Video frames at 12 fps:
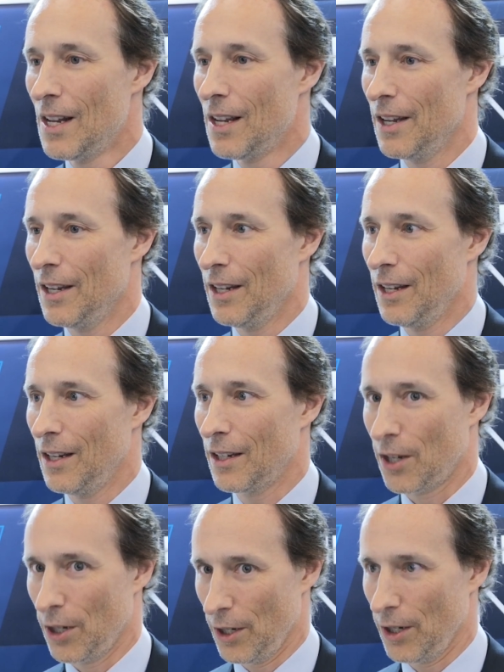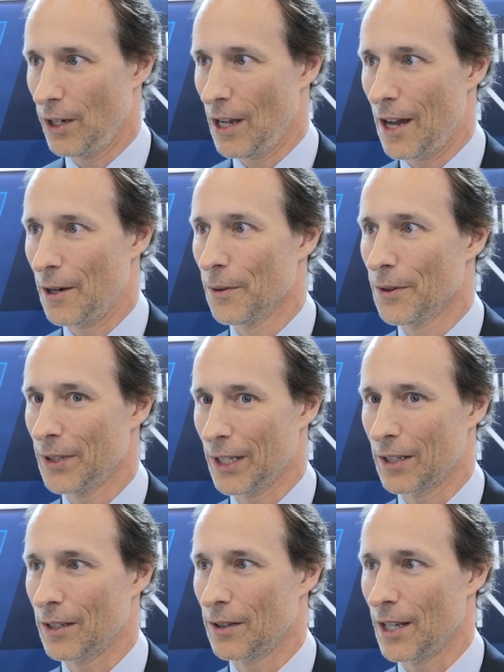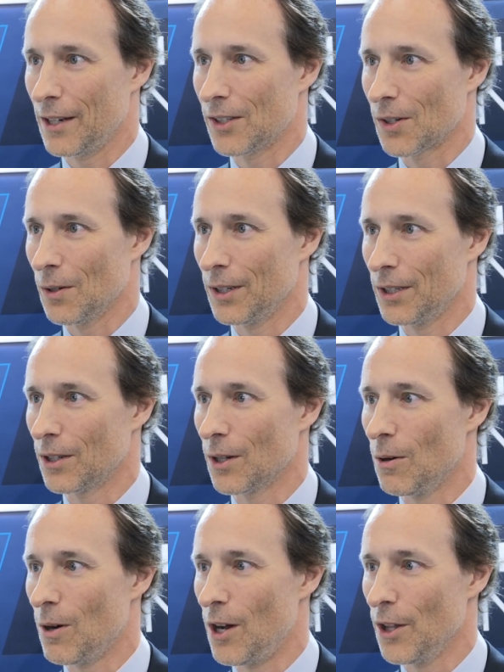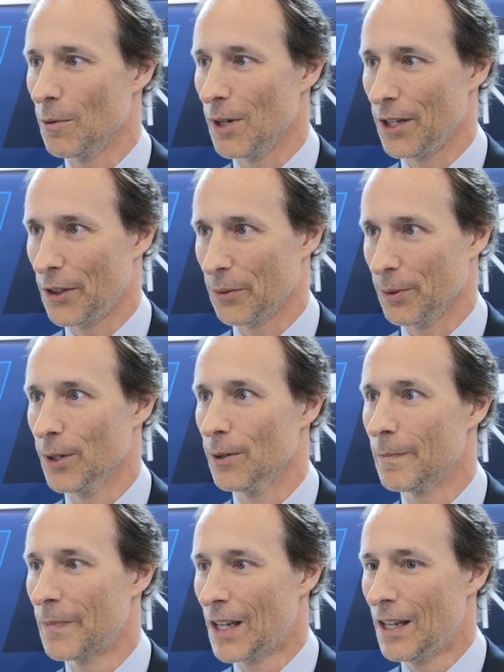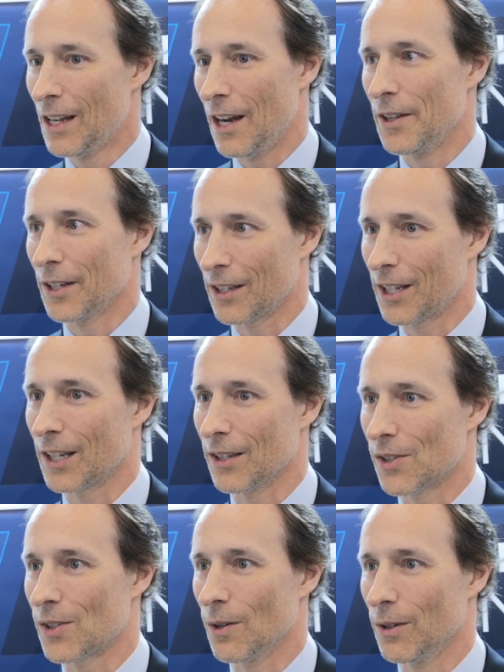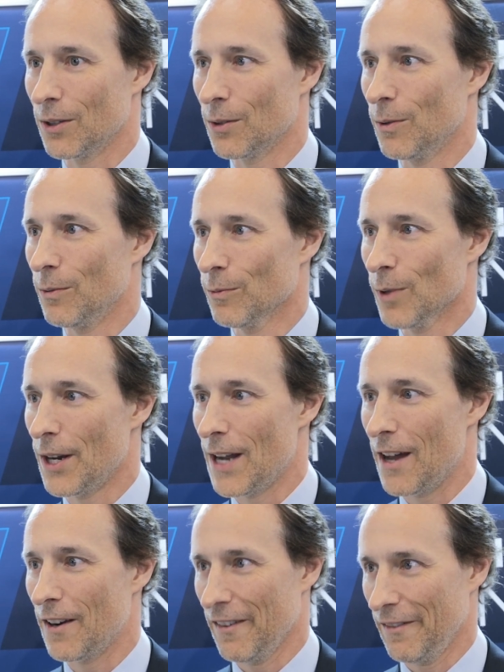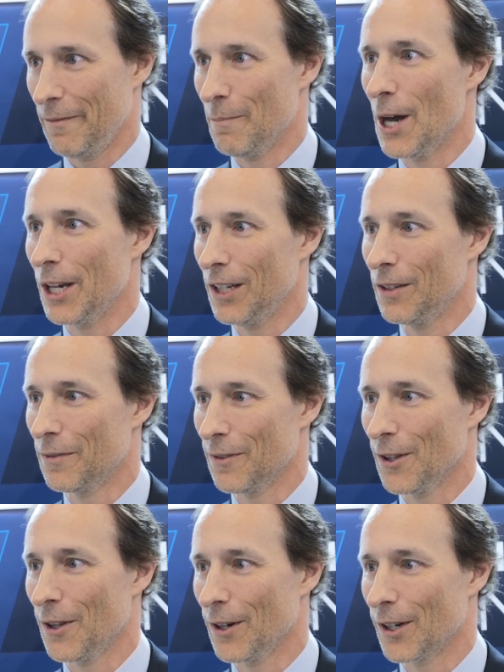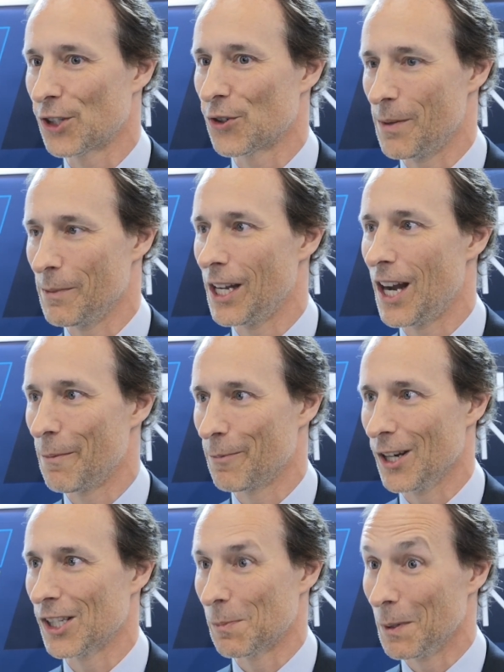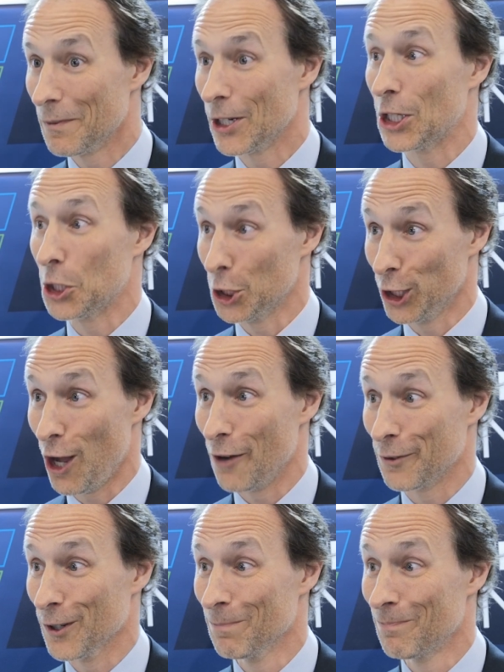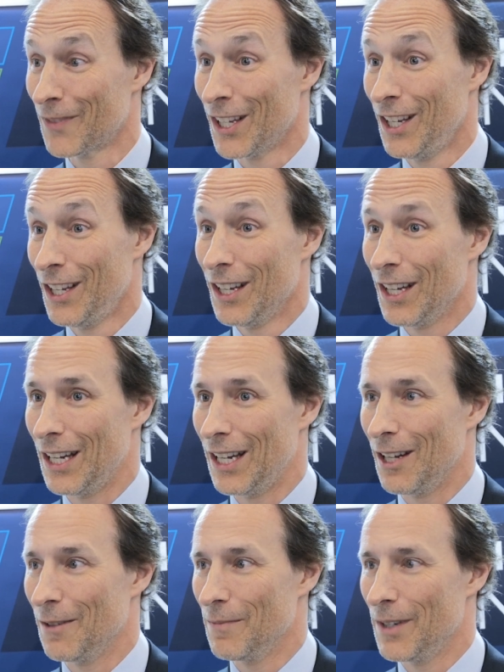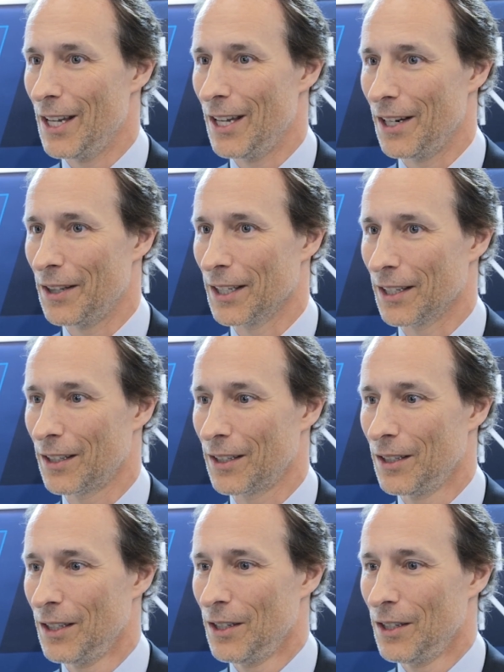It could. I don't think that it's going to go all the way through. I think Kik is going to run out of money for their extremely high-priced but very good law firm, and I think